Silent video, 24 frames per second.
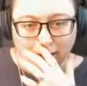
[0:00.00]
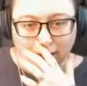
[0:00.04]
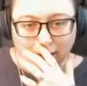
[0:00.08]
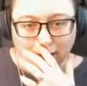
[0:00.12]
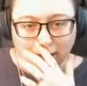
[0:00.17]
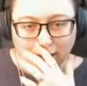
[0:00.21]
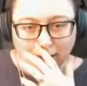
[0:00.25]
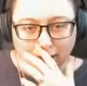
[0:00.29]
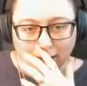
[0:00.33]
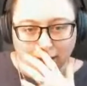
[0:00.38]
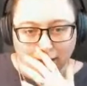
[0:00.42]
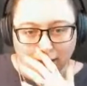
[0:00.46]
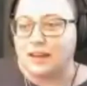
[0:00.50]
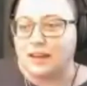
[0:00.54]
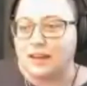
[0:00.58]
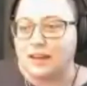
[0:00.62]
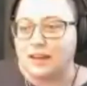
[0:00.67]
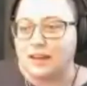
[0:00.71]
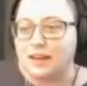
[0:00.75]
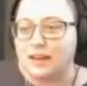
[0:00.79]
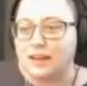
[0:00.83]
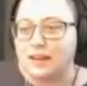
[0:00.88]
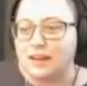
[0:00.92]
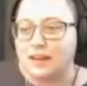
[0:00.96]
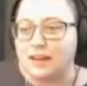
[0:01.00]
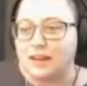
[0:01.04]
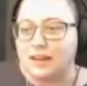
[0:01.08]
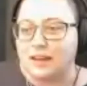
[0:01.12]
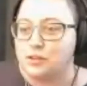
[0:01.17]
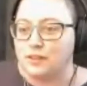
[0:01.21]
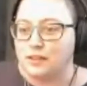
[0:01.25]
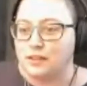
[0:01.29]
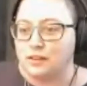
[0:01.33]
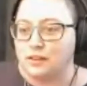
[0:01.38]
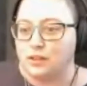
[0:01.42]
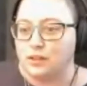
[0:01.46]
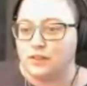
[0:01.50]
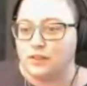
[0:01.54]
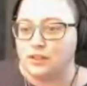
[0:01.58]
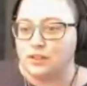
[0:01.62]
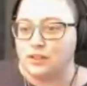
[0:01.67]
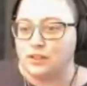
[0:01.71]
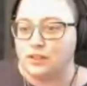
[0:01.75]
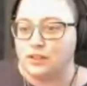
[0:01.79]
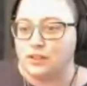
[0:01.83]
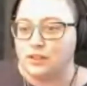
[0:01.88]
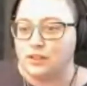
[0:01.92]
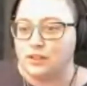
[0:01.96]
because like I know choose your own
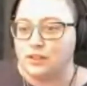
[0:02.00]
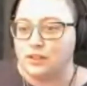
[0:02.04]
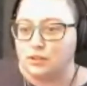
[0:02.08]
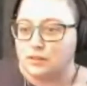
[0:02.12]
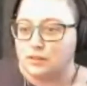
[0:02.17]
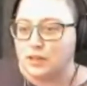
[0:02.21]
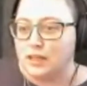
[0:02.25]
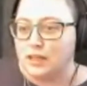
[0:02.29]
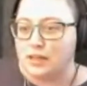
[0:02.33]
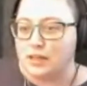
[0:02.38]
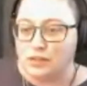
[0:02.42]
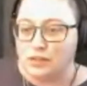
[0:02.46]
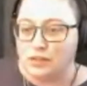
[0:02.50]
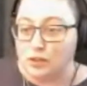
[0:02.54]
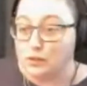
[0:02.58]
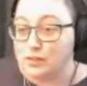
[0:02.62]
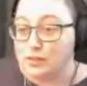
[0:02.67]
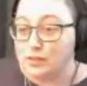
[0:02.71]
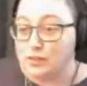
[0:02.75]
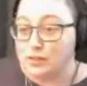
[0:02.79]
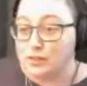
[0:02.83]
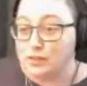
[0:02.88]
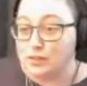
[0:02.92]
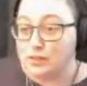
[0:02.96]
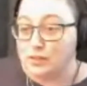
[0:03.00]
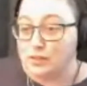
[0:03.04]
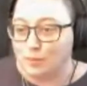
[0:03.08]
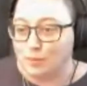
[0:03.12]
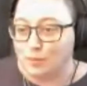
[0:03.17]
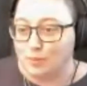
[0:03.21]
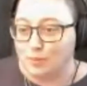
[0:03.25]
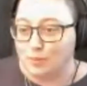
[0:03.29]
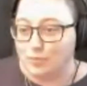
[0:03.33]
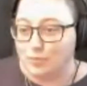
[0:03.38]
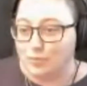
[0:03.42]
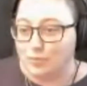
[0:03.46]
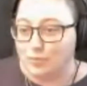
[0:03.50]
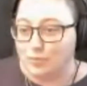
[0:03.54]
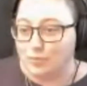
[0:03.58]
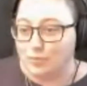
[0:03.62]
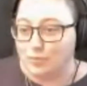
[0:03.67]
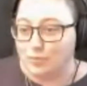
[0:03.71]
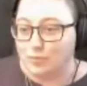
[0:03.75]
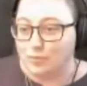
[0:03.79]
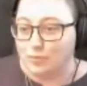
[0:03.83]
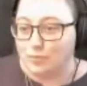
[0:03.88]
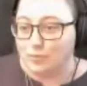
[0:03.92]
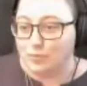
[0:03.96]
adventure, you still can't even use that term
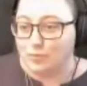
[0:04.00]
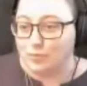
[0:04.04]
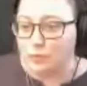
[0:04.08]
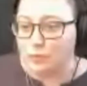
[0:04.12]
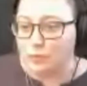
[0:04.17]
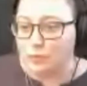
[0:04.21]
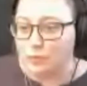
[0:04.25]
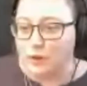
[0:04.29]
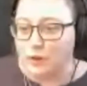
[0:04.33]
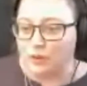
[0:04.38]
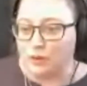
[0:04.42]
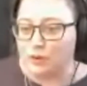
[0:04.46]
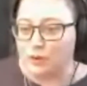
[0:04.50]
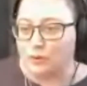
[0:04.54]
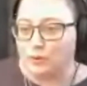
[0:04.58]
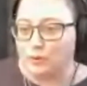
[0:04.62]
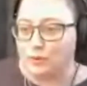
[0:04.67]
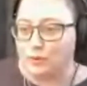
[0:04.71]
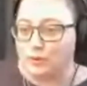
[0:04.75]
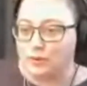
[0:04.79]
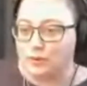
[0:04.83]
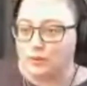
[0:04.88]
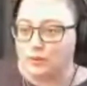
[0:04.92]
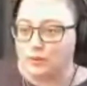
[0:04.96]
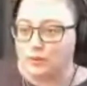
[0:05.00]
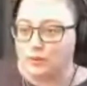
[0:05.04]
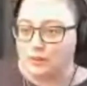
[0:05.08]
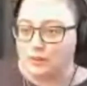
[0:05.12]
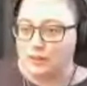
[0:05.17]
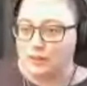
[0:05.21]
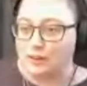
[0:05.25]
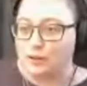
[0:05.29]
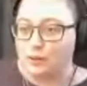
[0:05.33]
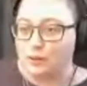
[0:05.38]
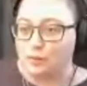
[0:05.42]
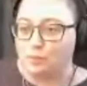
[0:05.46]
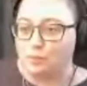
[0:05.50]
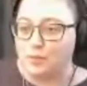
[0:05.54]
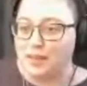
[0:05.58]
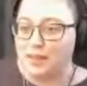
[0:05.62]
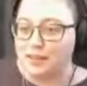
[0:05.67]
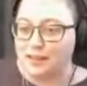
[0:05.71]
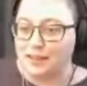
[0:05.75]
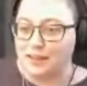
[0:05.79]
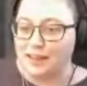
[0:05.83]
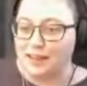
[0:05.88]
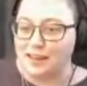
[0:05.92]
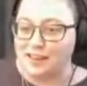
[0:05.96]
whenever you you know make a
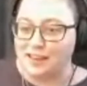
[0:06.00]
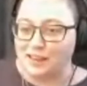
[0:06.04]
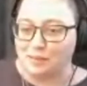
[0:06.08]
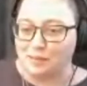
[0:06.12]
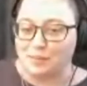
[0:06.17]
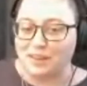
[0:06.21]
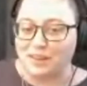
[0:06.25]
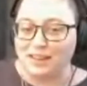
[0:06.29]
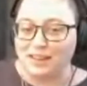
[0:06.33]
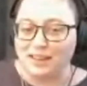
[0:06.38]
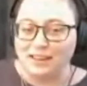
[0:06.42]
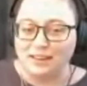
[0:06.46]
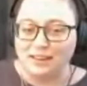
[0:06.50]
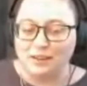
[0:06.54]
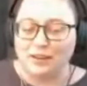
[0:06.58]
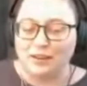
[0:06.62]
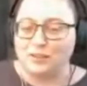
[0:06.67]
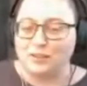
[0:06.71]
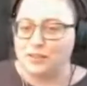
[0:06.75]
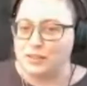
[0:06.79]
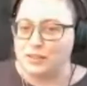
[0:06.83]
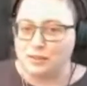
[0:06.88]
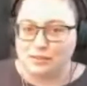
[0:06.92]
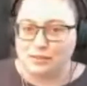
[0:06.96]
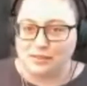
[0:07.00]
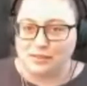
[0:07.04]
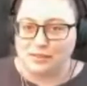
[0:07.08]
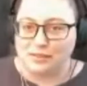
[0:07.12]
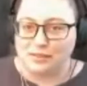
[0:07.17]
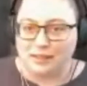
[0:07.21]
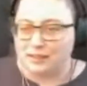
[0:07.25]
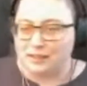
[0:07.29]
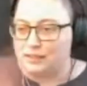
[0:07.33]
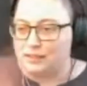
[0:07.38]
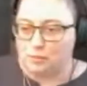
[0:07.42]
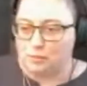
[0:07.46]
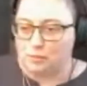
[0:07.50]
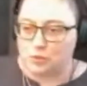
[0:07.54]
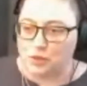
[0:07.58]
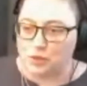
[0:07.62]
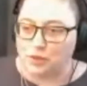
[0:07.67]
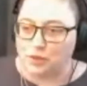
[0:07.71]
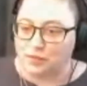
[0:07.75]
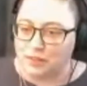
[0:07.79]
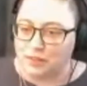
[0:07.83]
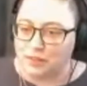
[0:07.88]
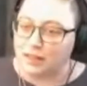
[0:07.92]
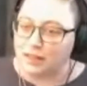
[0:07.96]
game. You have to use like some sort of
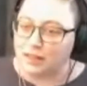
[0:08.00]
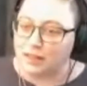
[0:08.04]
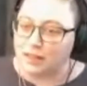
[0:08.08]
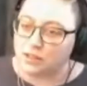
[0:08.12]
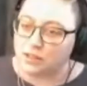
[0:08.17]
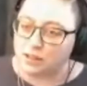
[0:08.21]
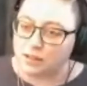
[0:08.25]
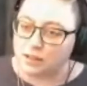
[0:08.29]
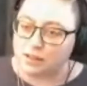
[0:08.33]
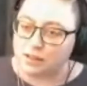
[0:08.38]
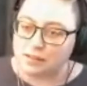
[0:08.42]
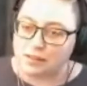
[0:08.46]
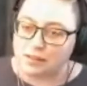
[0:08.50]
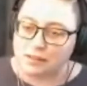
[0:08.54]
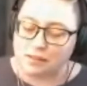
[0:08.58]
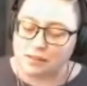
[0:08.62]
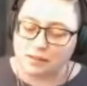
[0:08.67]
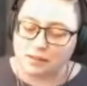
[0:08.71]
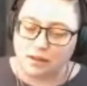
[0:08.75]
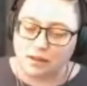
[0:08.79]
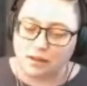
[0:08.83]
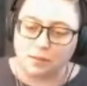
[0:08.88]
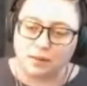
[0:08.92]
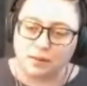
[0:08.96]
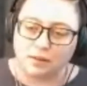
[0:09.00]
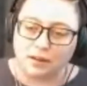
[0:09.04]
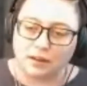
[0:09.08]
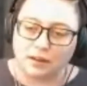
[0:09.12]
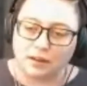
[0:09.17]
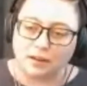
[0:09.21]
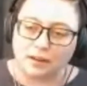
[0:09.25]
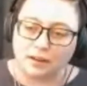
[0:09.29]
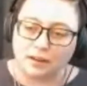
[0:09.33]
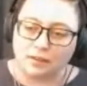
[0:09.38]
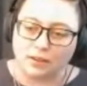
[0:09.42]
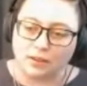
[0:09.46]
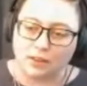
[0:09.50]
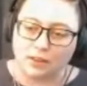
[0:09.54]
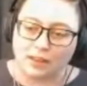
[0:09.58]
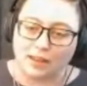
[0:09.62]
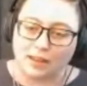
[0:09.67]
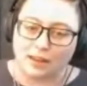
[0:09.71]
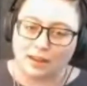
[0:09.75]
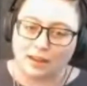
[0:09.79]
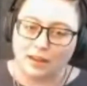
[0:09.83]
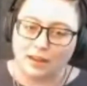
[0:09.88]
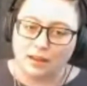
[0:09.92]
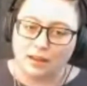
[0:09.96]
variation because it's copyrighted and everything
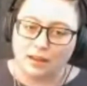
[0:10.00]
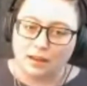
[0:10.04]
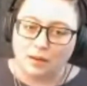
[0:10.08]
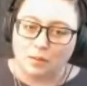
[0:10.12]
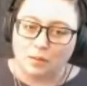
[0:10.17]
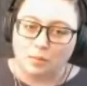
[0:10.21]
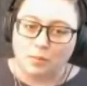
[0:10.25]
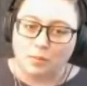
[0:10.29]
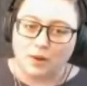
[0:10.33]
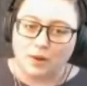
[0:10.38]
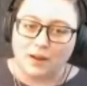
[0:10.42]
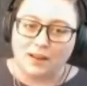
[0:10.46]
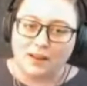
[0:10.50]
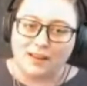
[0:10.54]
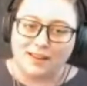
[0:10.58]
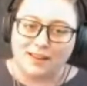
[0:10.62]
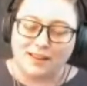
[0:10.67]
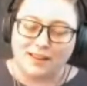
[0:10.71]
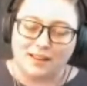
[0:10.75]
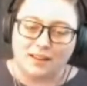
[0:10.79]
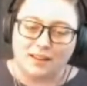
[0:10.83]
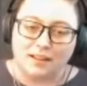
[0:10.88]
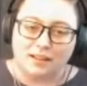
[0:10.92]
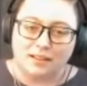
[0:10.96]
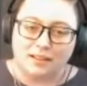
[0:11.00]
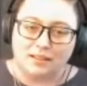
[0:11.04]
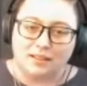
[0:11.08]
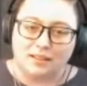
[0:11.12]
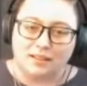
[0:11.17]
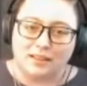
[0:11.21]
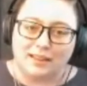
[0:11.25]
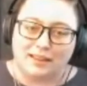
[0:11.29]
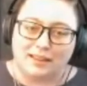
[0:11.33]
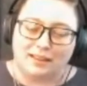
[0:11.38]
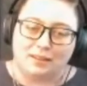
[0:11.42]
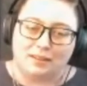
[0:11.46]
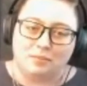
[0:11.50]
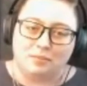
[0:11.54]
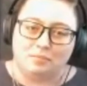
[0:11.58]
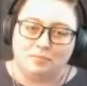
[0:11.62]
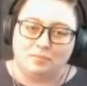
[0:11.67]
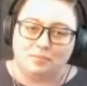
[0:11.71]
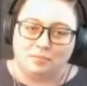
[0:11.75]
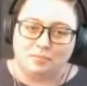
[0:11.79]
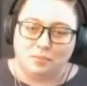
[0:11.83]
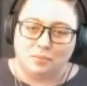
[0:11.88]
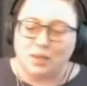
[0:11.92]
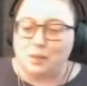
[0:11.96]
but like
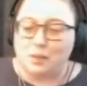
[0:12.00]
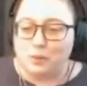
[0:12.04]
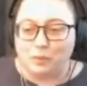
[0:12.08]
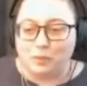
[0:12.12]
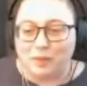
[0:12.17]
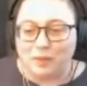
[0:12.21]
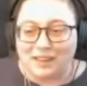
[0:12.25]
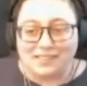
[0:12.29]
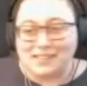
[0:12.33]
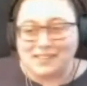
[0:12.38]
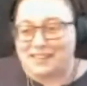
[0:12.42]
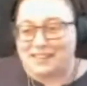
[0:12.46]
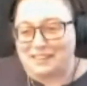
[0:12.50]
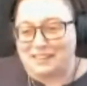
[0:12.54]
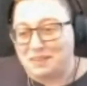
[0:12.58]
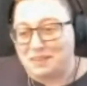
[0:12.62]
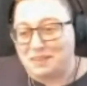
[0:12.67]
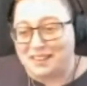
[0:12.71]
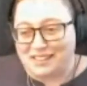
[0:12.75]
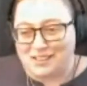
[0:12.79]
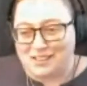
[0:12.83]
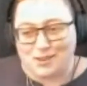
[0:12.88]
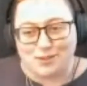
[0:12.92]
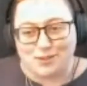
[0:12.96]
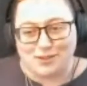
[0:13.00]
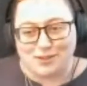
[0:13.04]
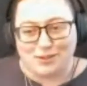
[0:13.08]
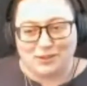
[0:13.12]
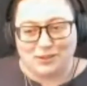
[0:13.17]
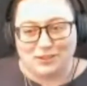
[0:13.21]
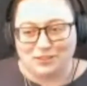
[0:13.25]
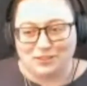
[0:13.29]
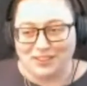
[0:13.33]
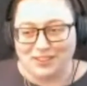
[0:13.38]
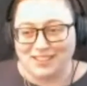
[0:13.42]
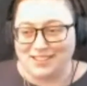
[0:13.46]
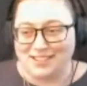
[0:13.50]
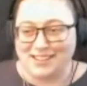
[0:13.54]
people basically make choose your own adventure